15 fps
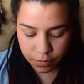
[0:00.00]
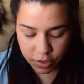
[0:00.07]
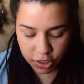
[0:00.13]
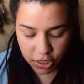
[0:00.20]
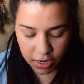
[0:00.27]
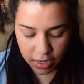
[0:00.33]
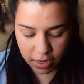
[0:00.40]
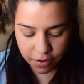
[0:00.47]

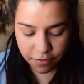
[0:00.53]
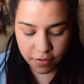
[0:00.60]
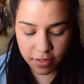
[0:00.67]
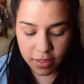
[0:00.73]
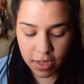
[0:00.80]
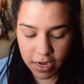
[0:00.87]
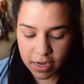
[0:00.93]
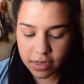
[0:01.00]
which I kind of
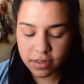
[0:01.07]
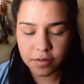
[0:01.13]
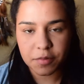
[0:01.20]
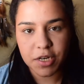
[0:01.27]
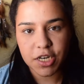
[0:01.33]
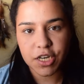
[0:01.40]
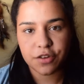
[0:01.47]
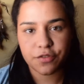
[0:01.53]
like,
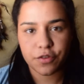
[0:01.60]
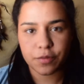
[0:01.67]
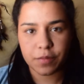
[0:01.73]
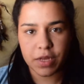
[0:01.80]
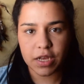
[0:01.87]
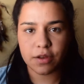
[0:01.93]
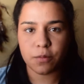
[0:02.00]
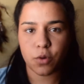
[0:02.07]
especially for
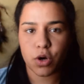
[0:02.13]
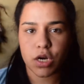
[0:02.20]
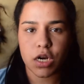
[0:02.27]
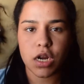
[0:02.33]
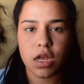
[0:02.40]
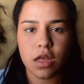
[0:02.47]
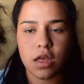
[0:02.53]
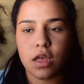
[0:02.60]
being more,
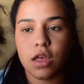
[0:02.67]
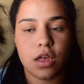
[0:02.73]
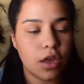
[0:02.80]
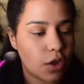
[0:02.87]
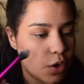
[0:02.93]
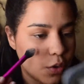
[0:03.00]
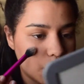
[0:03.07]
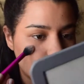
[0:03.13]

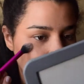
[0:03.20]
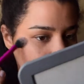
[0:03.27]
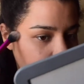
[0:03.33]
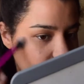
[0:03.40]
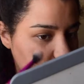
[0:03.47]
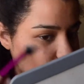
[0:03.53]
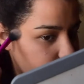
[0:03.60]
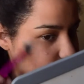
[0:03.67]
you know,
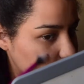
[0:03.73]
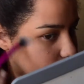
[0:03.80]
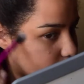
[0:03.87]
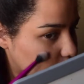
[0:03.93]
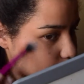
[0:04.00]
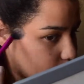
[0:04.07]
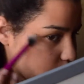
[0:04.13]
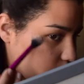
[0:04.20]

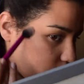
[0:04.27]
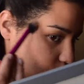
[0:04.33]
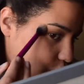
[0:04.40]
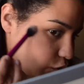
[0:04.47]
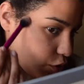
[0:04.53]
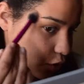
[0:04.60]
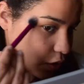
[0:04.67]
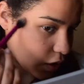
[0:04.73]

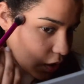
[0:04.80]
natural